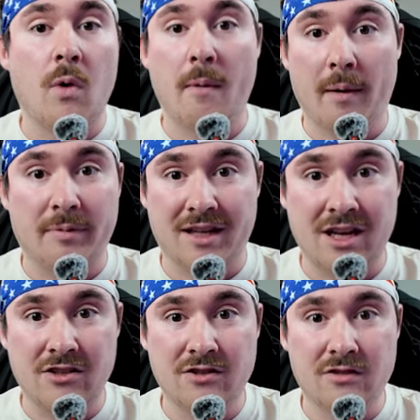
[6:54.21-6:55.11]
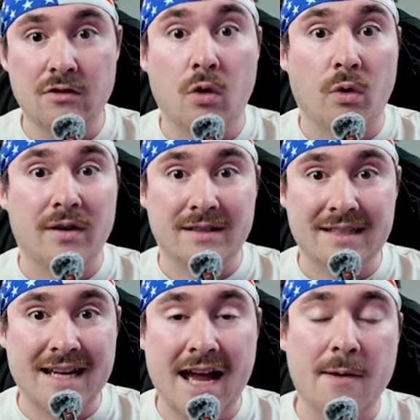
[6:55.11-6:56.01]
web application or
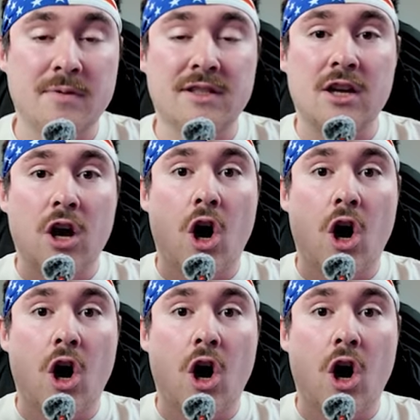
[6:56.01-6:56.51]
dApps